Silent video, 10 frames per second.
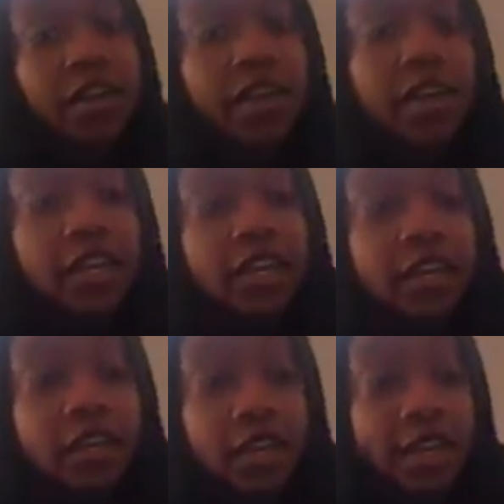
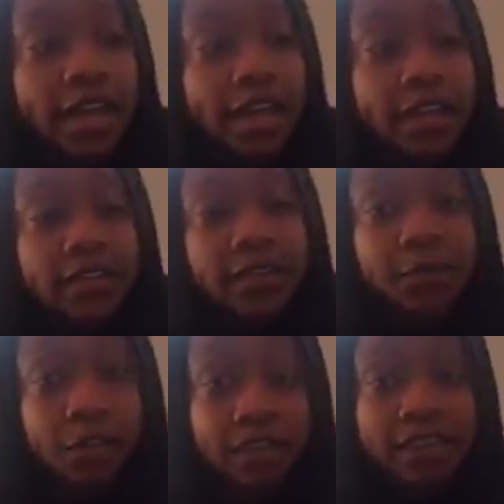And the
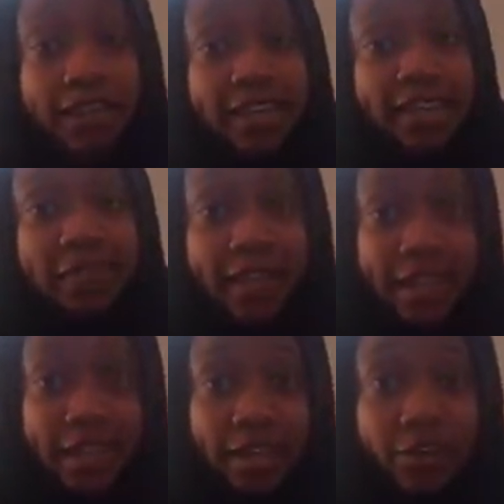money that he
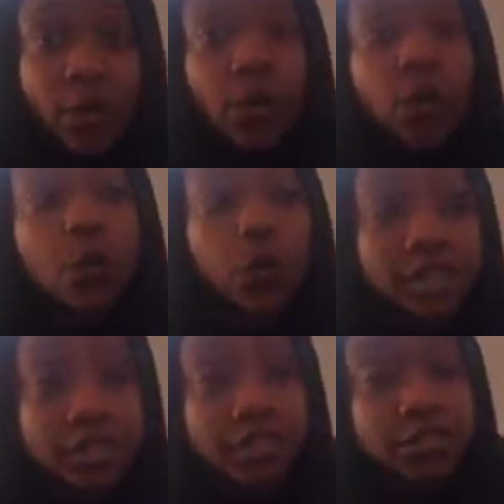made
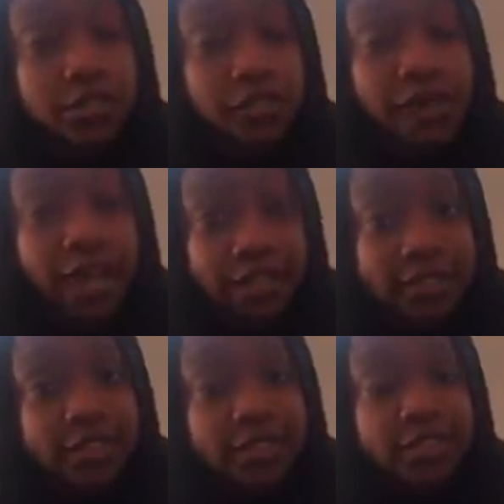went back
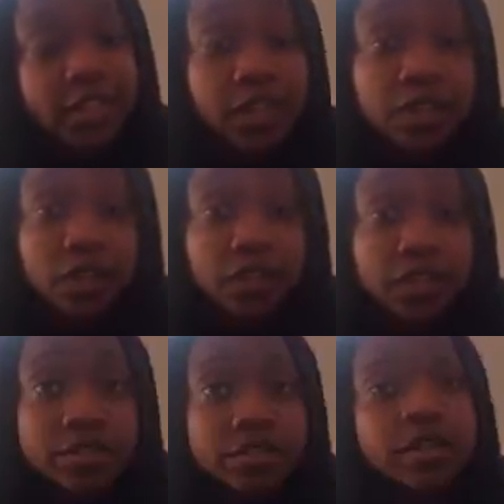to his slave
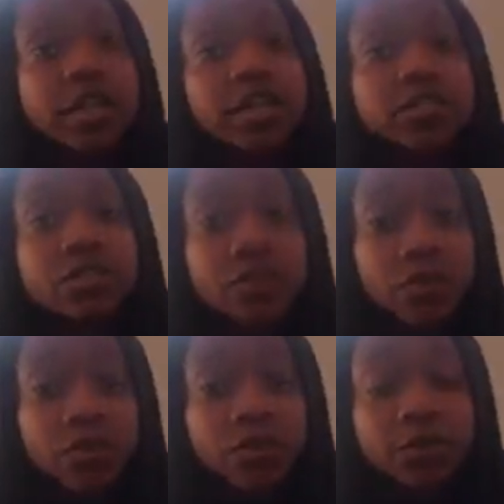owners. And so
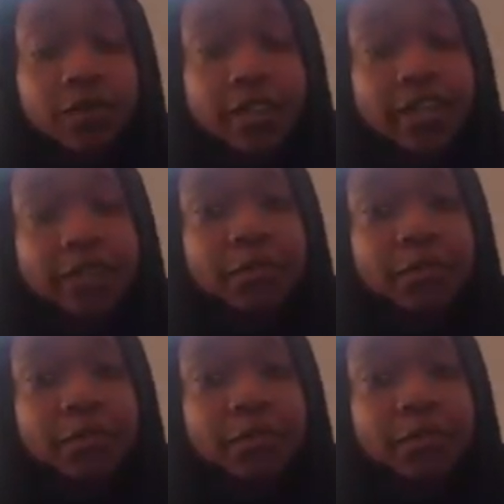not only were the